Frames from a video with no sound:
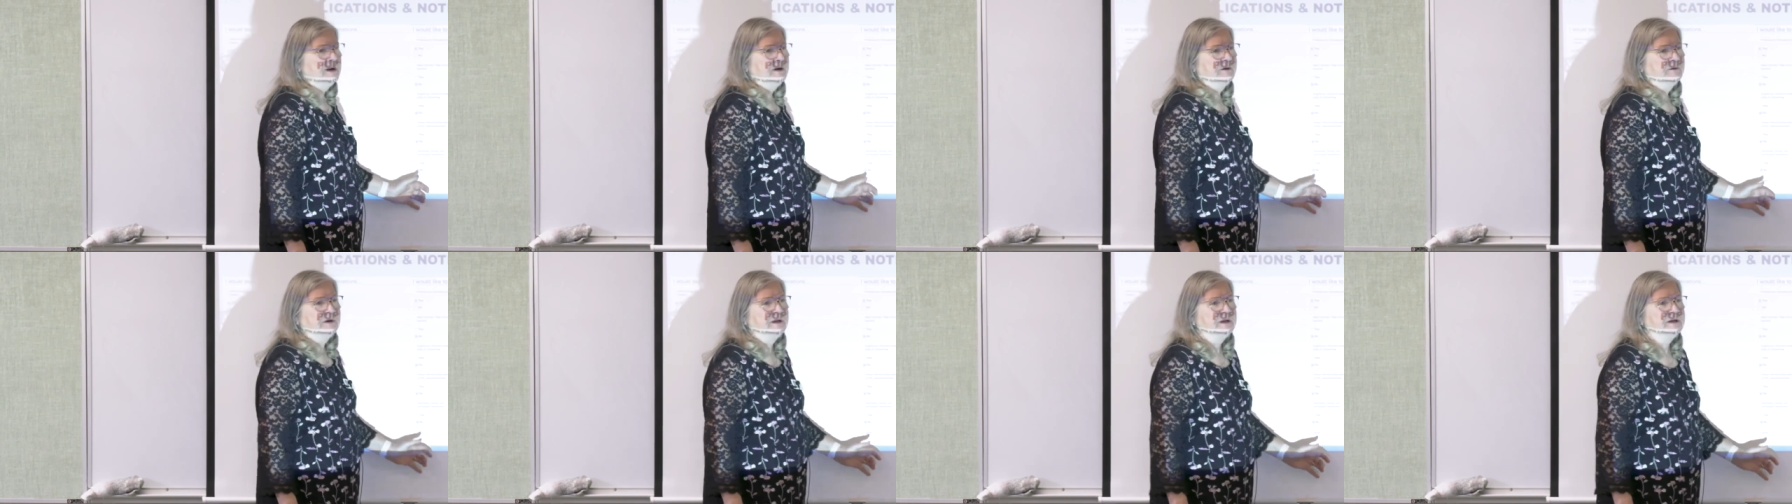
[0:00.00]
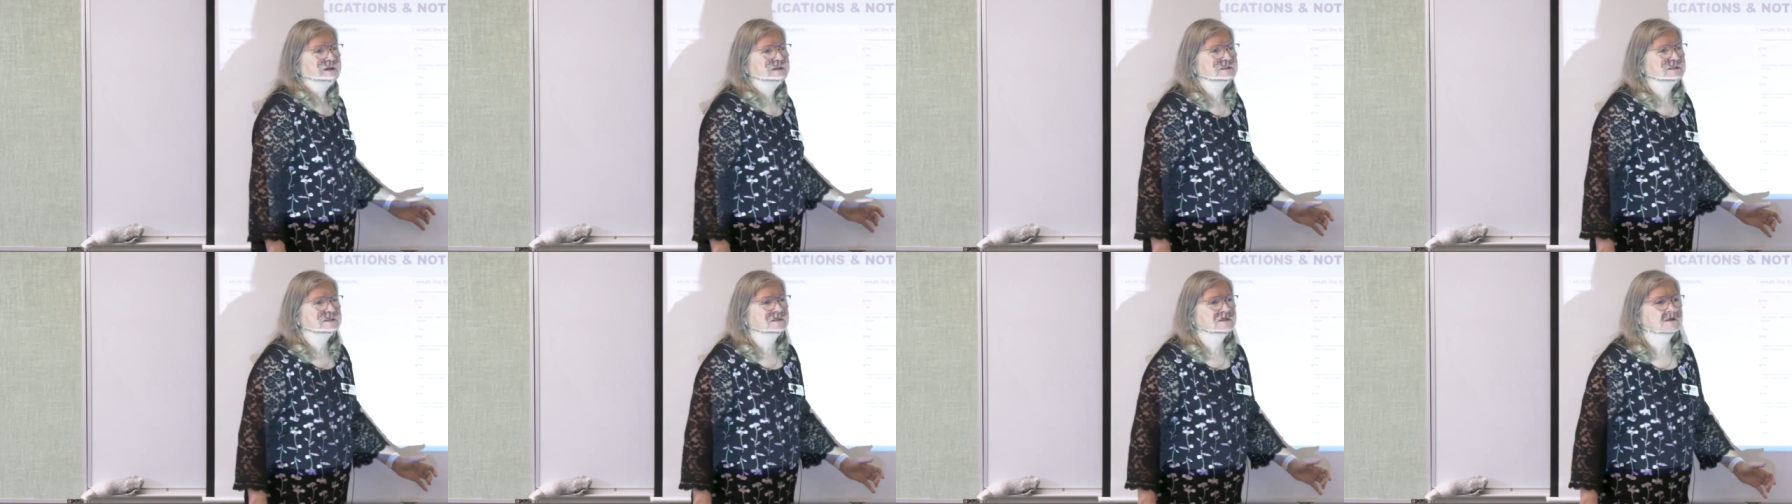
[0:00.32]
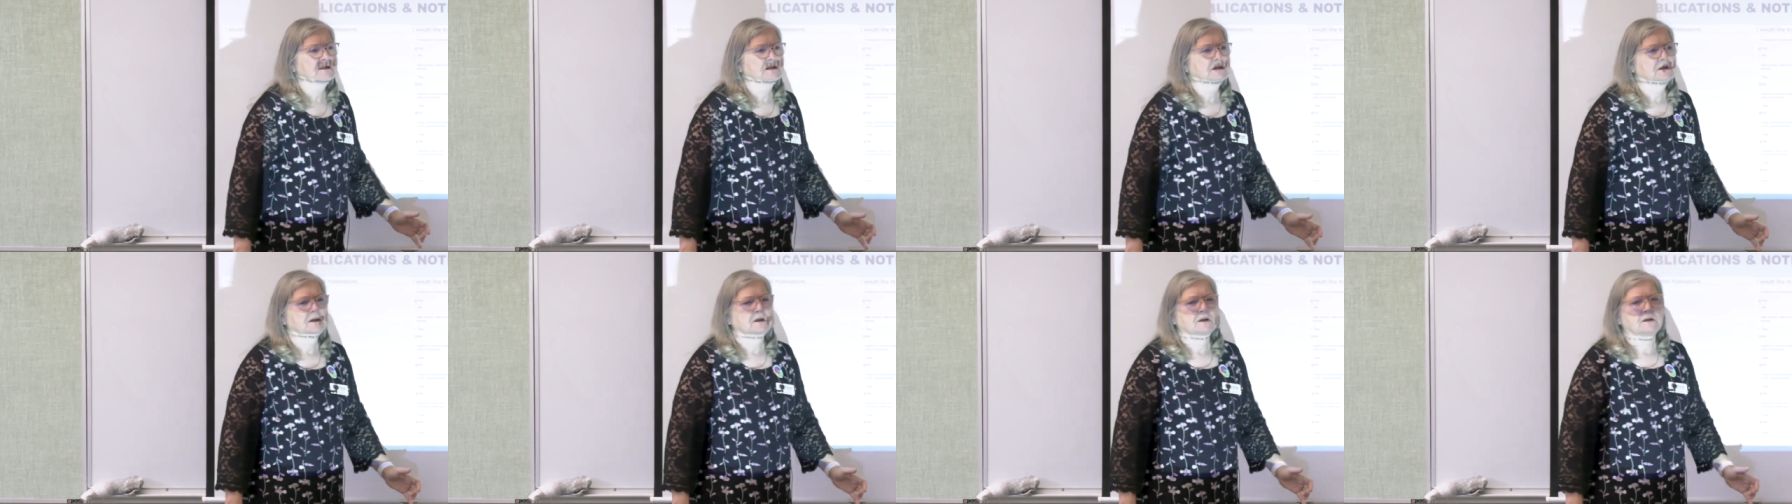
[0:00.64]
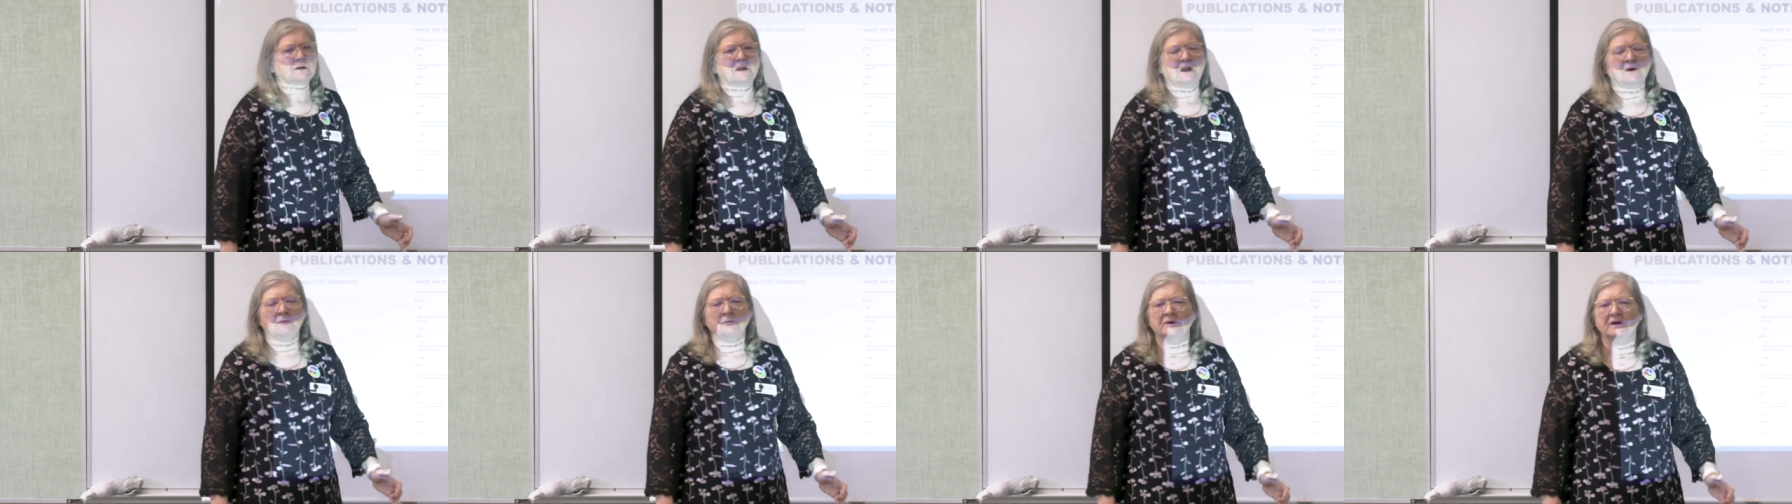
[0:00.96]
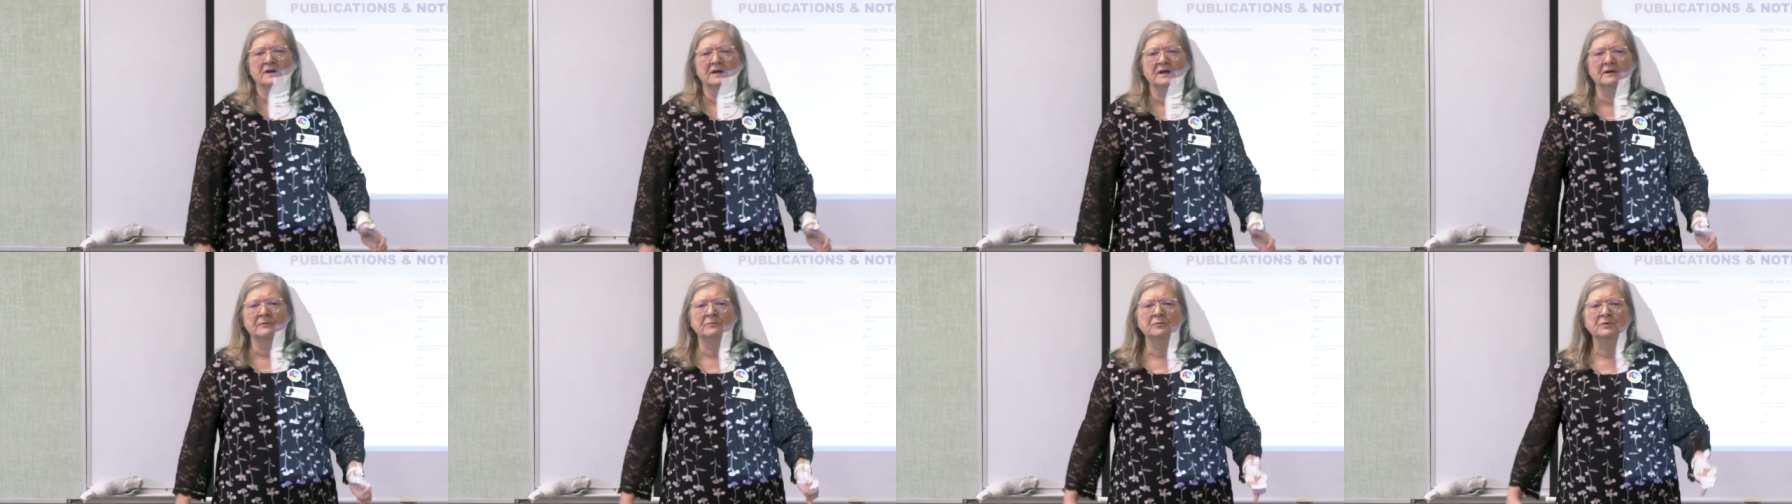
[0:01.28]
areas. I
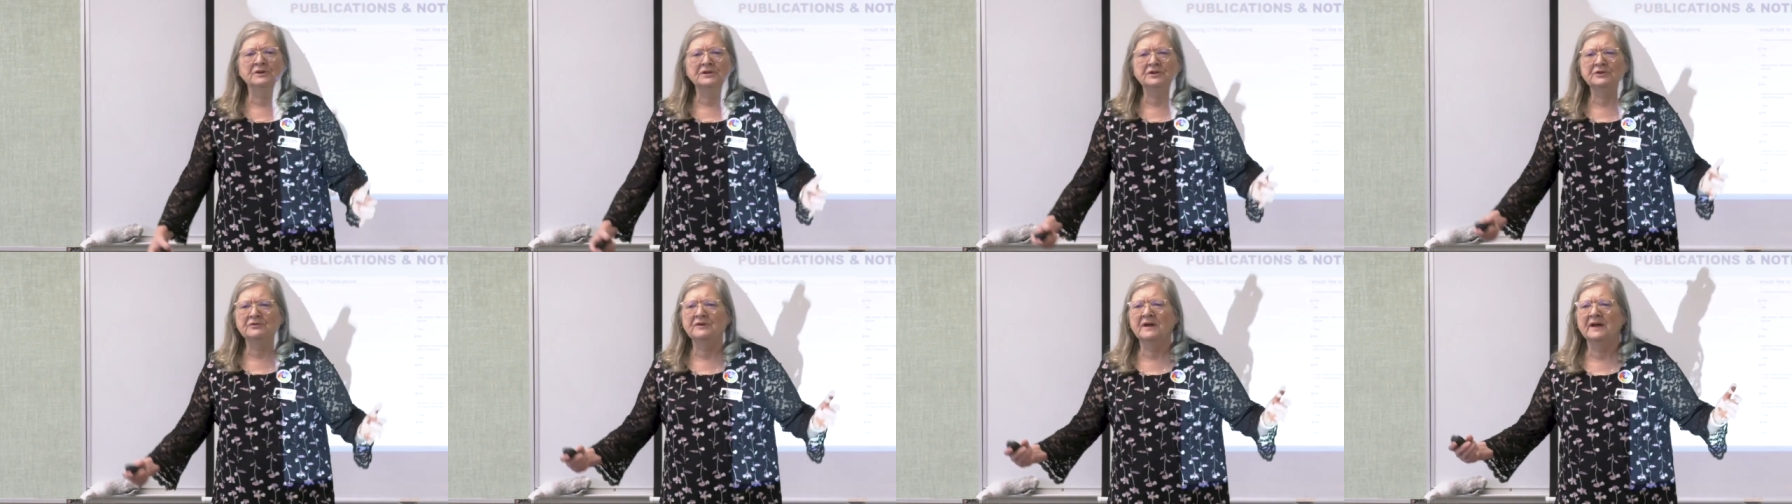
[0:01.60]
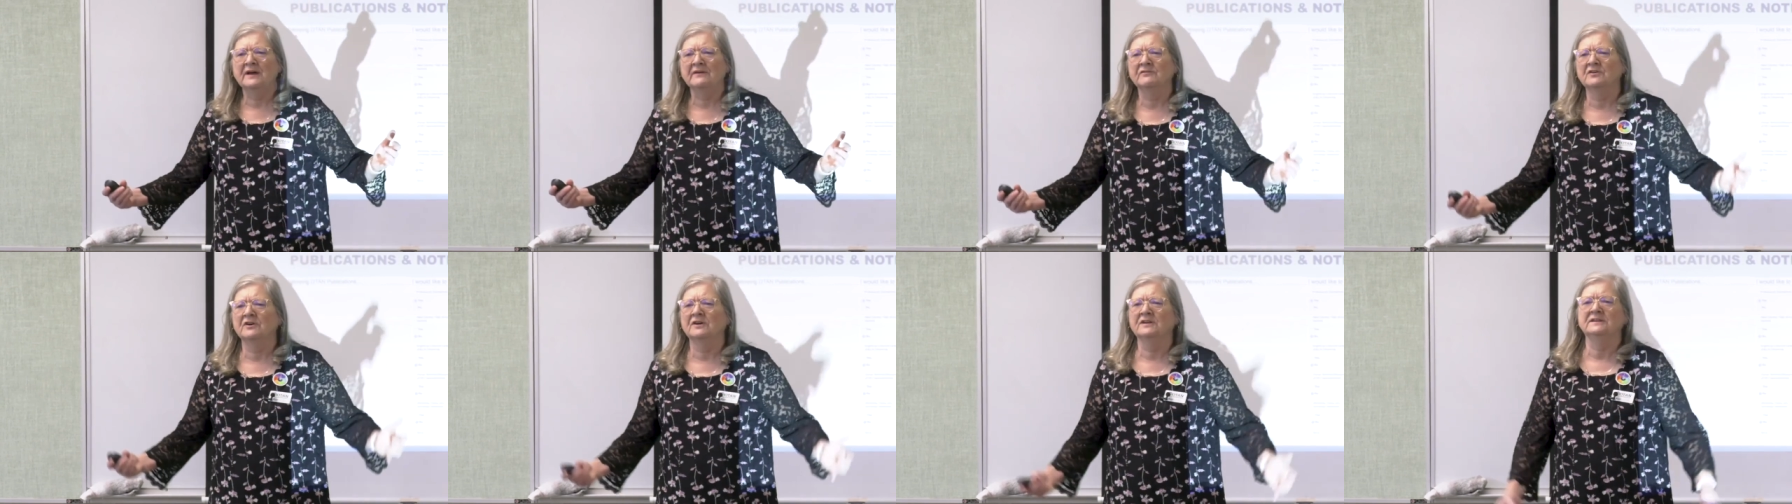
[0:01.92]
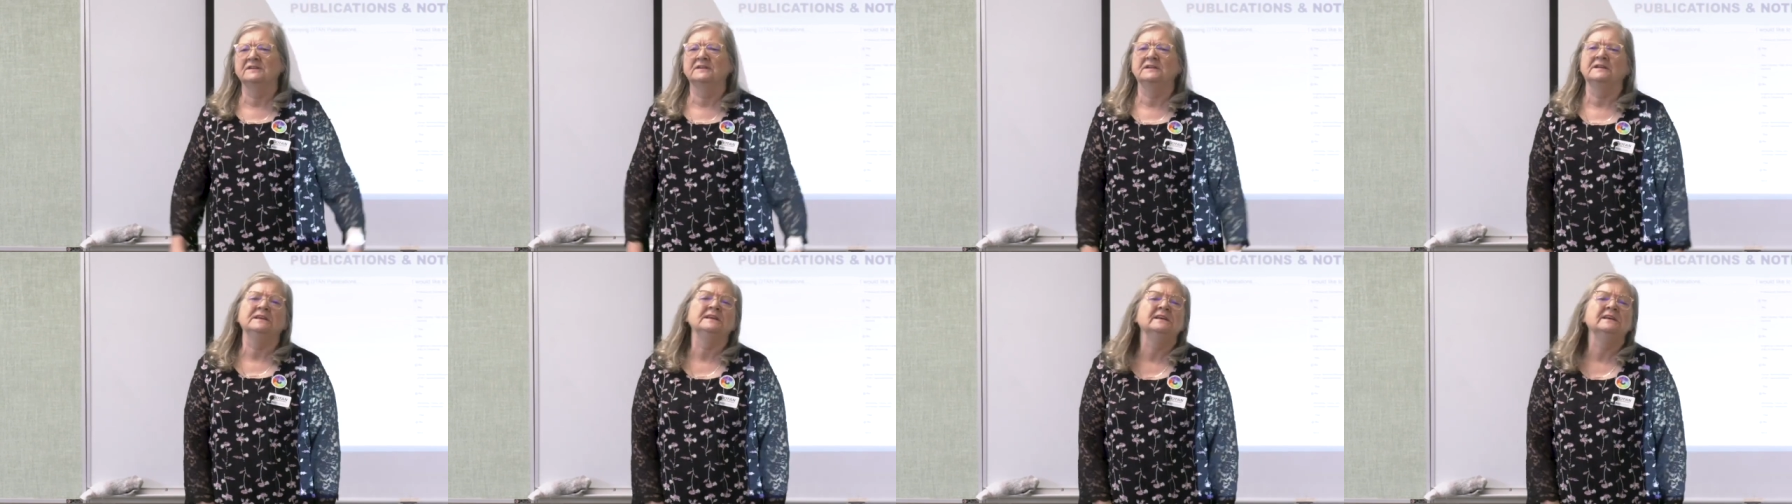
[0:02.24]
want, what do you have on